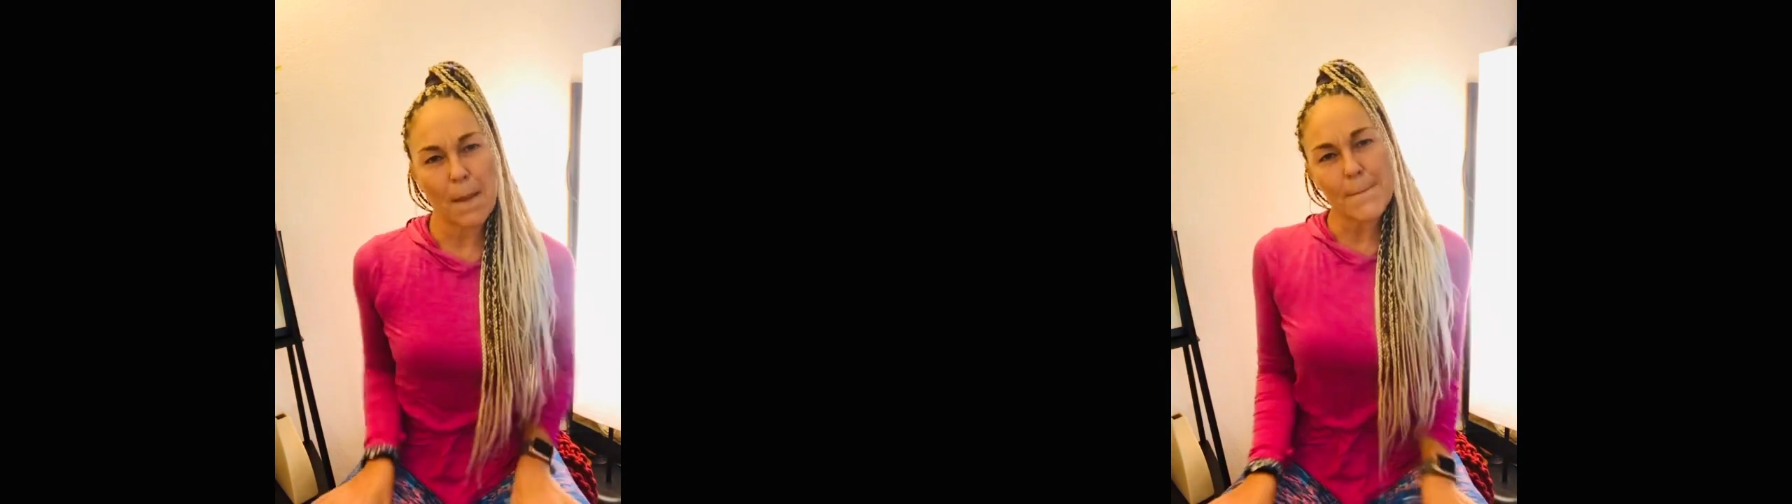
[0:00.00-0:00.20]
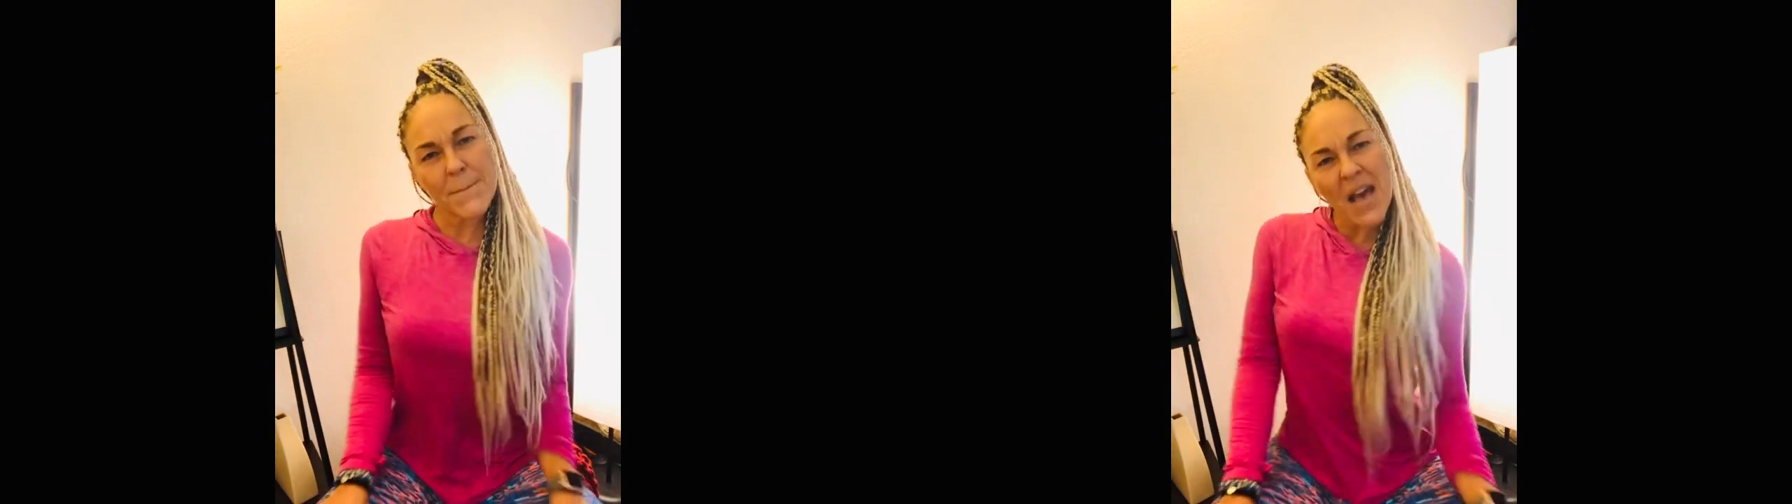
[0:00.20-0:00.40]

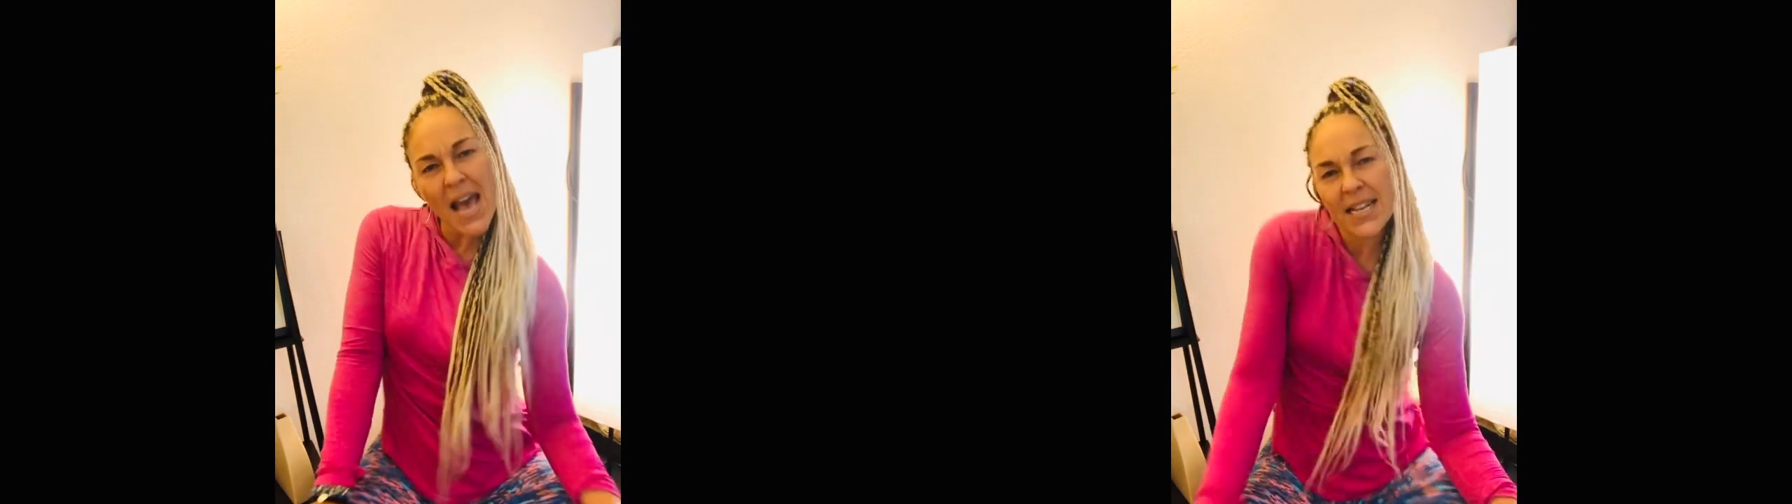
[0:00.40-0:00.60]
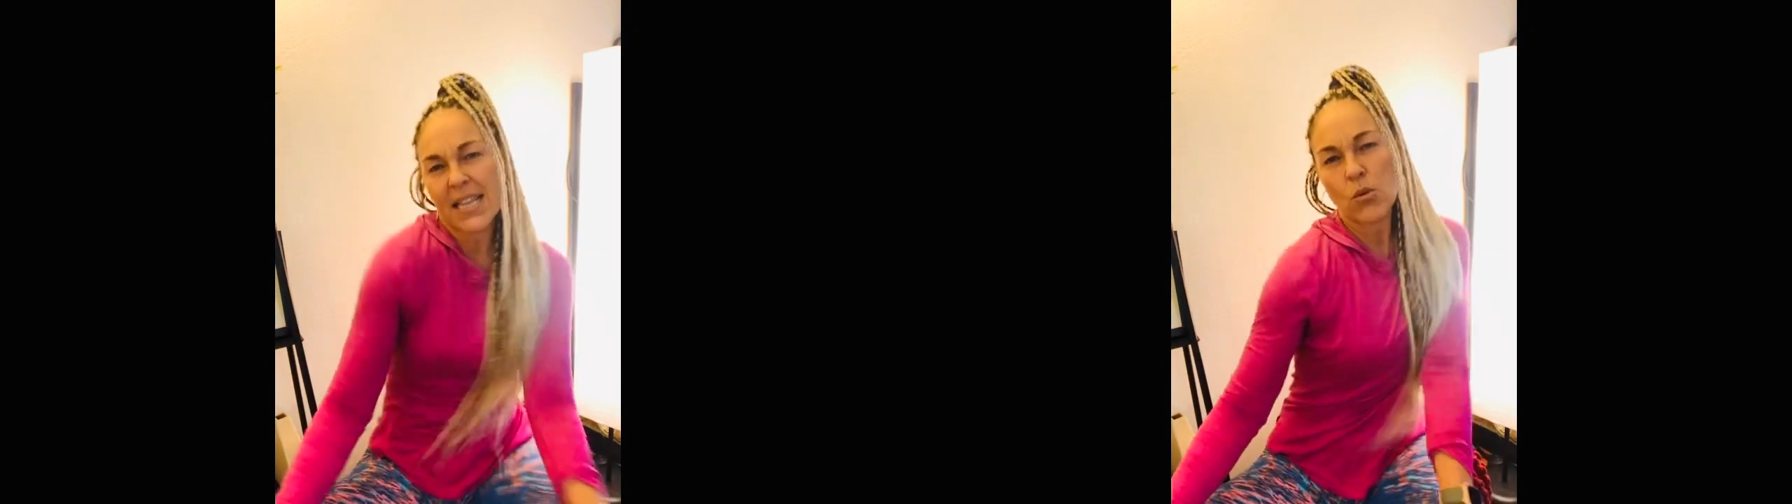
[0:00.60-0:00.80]

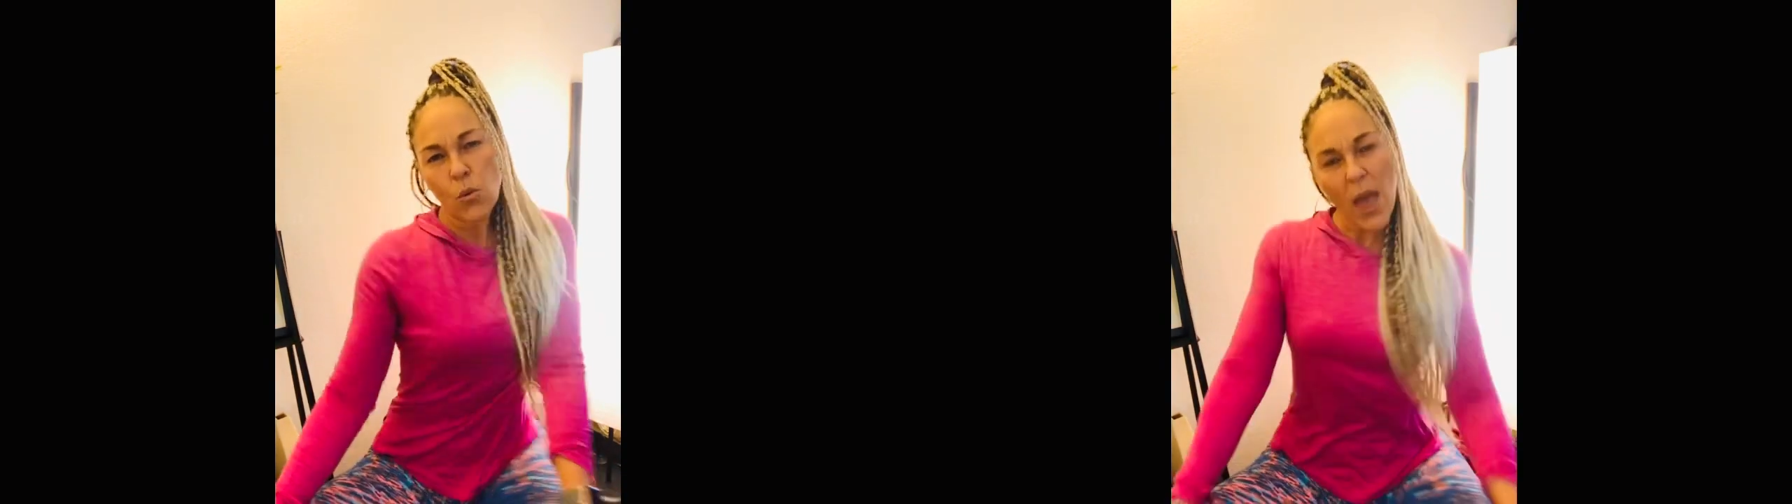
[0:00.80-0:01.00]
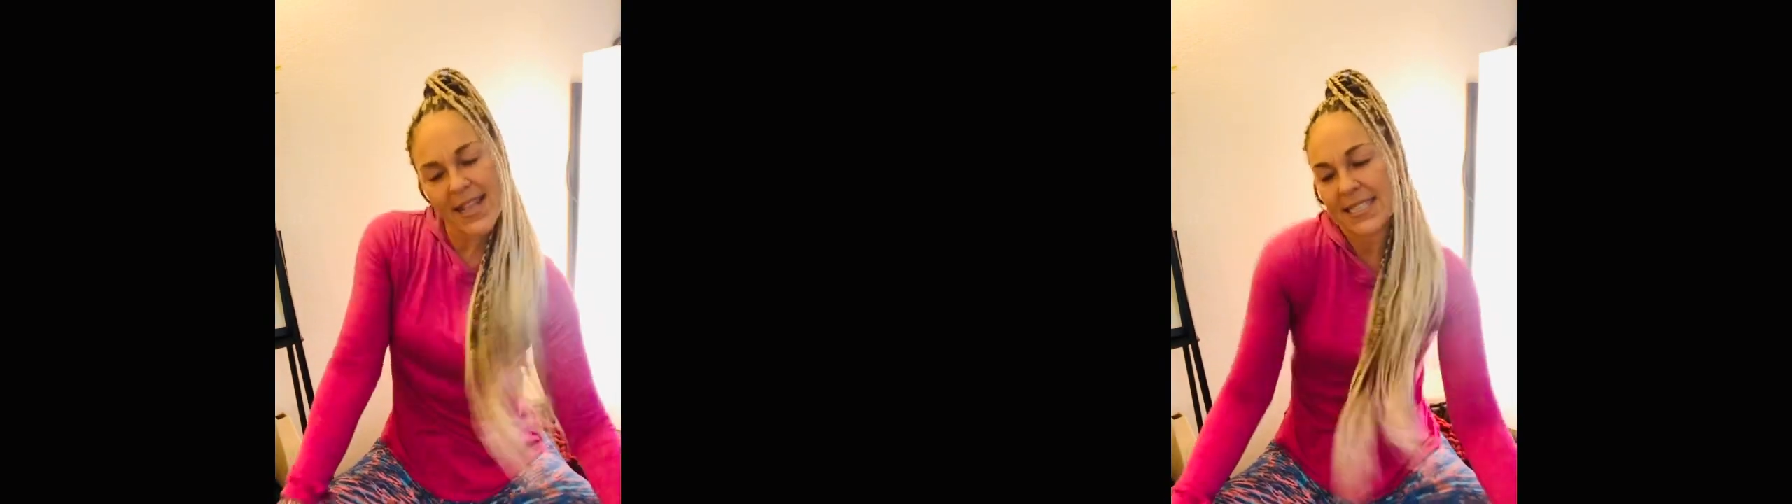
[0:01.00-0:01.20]
body,
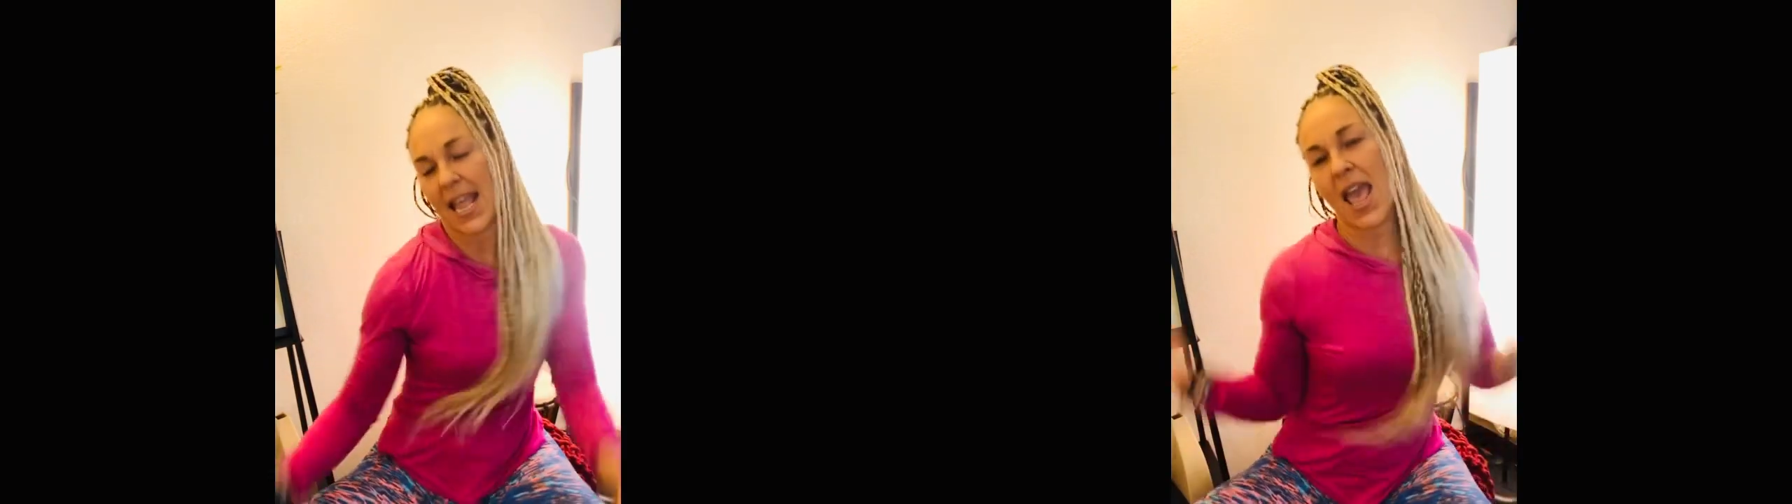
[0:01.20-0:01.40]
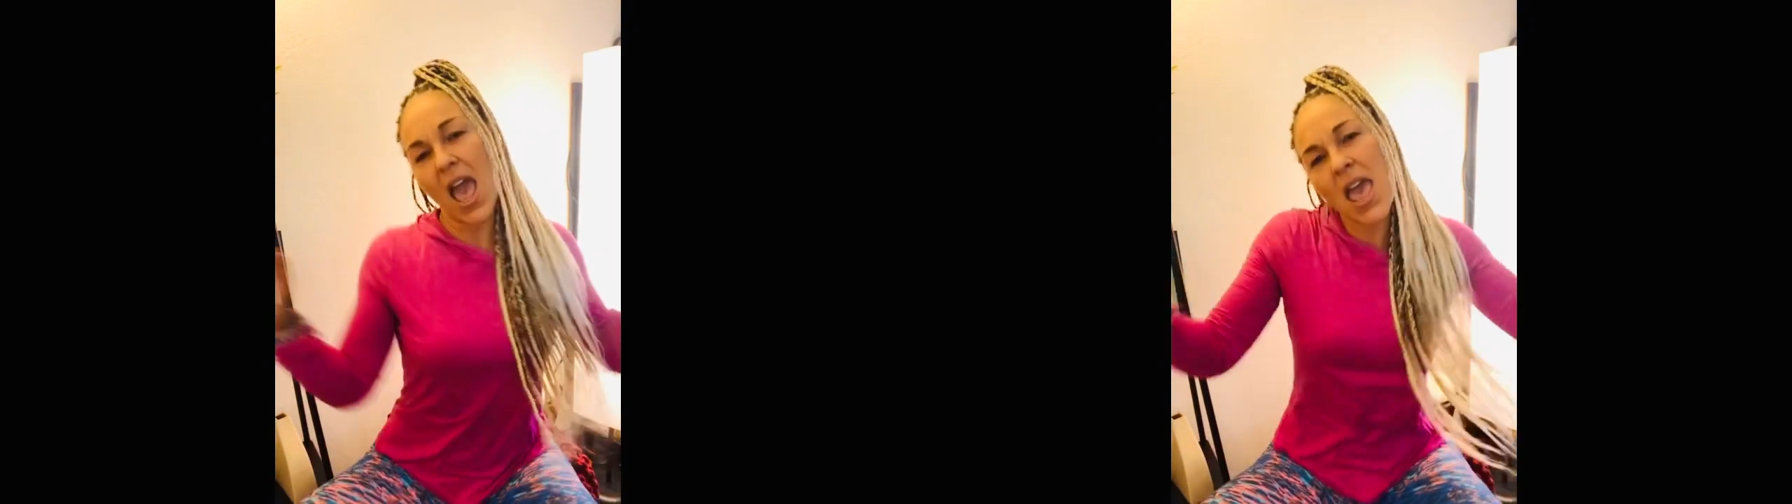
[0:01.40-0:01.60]
waist,
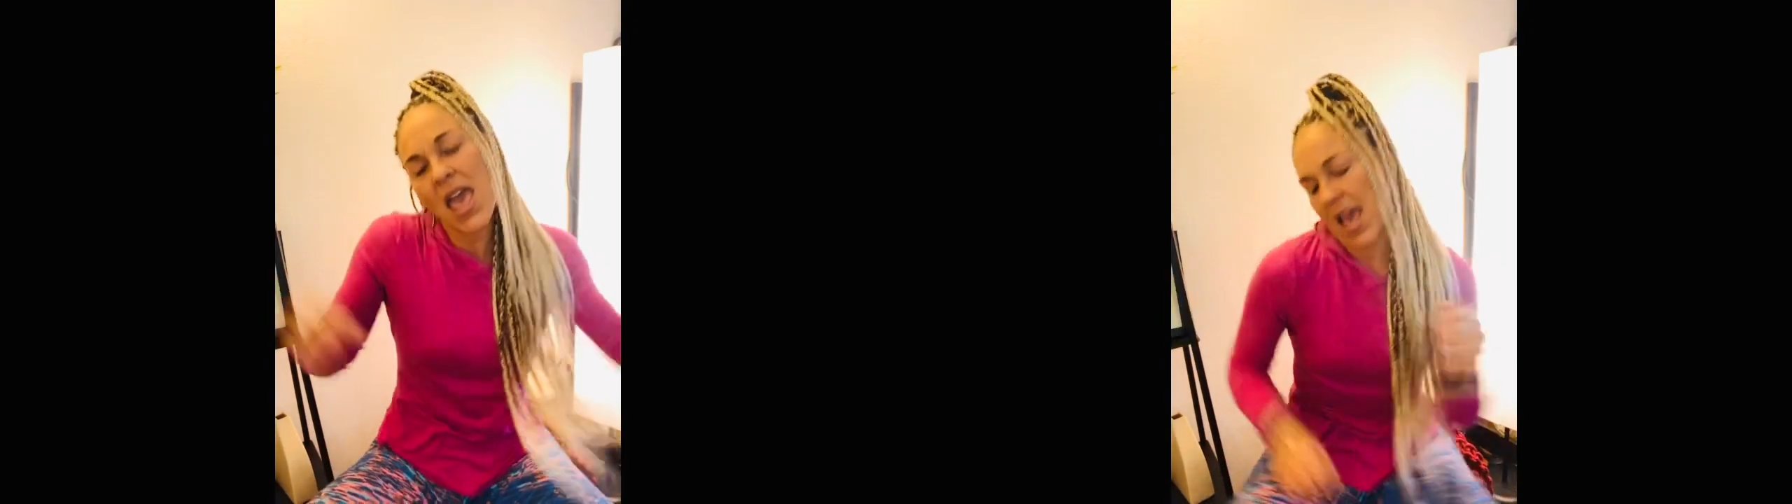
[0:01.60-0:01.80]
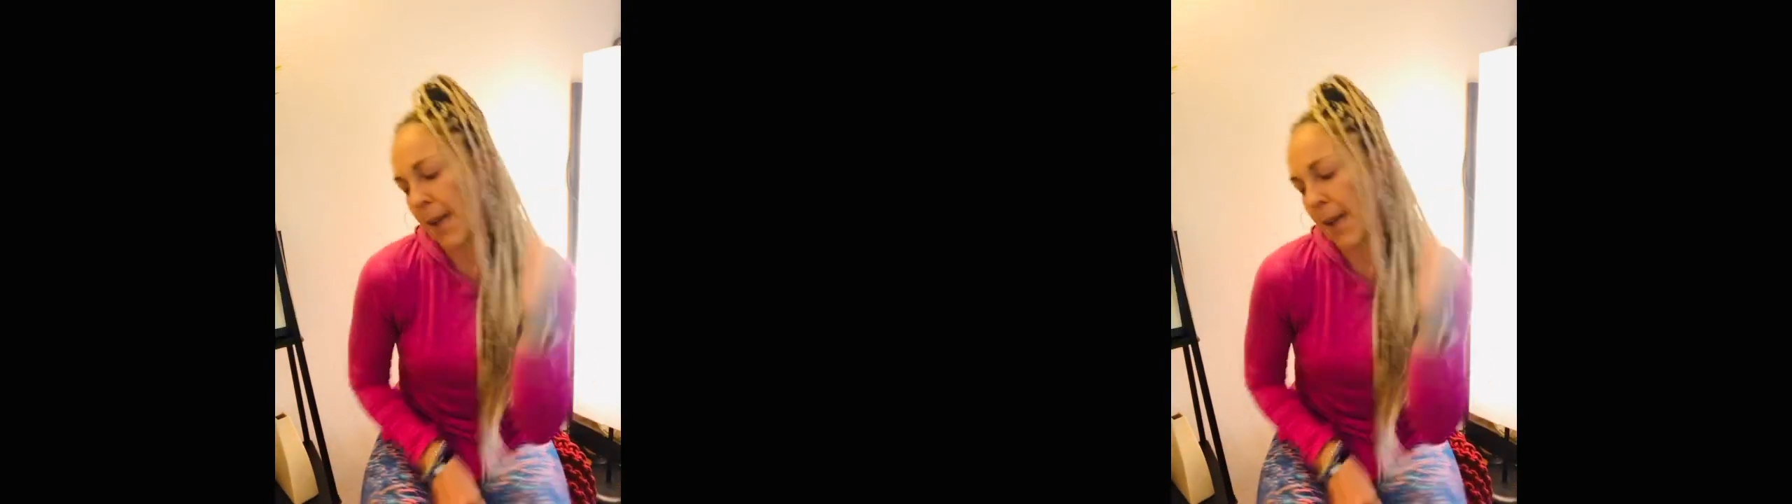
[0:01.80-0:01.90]
and